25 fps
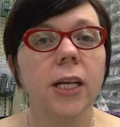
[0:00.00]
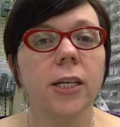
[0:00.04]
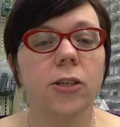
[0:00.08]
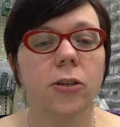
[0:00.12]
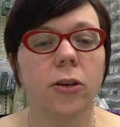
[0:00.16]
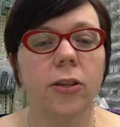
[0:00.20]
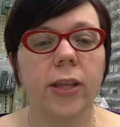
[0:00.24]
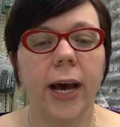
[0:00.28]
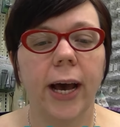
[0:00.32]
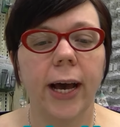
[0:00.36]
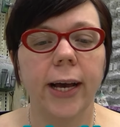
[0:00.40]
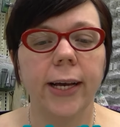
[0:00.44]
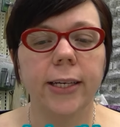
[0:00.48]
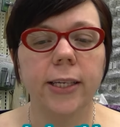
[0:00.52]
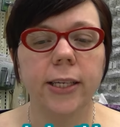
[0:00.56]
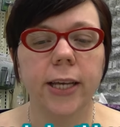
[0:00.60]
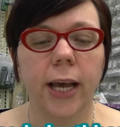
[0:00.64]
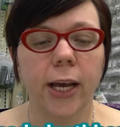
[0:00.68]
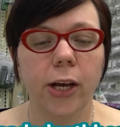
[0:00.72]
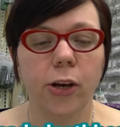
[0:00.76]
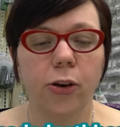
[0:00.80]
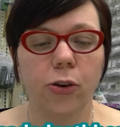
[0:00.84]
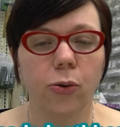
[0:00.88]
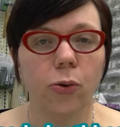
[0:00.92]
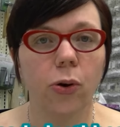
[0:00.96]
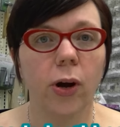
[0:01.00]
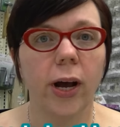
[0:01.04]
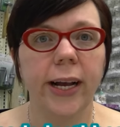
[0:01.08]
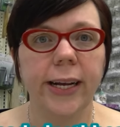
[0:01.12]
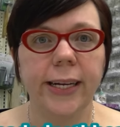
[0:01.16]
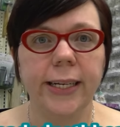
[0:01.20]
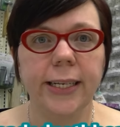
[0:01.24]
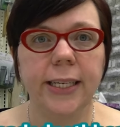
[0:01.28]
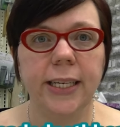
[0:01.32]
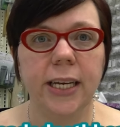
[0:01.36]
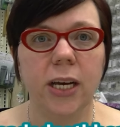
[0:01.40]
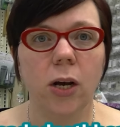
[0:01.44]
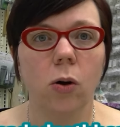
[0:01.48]
So that is a
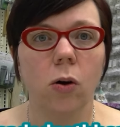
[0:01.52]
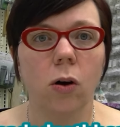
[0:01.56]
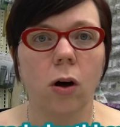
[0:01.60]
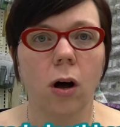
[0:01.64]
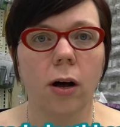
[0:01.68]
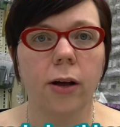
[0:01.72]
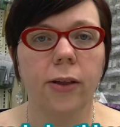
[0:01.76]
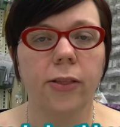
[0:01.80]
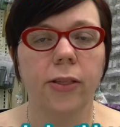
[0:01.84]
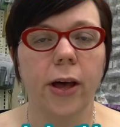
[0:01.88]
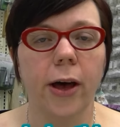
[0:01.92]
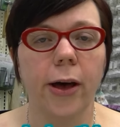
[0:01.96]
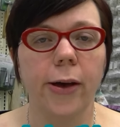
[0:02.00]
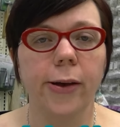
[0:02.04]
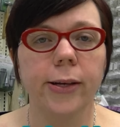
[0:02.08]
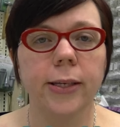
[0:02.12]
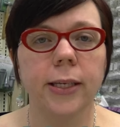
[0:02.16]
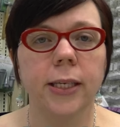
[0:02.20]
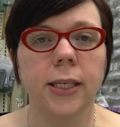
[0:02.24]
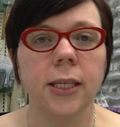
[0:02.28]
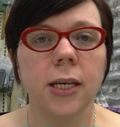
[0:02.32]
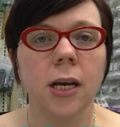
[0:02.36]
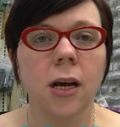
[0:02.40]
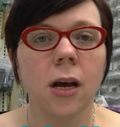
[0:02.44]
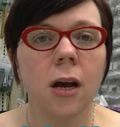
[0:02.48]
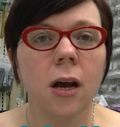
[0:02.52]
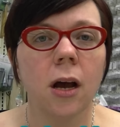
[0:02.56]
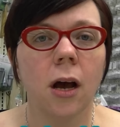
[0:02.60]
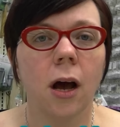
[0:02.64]
great deal on those.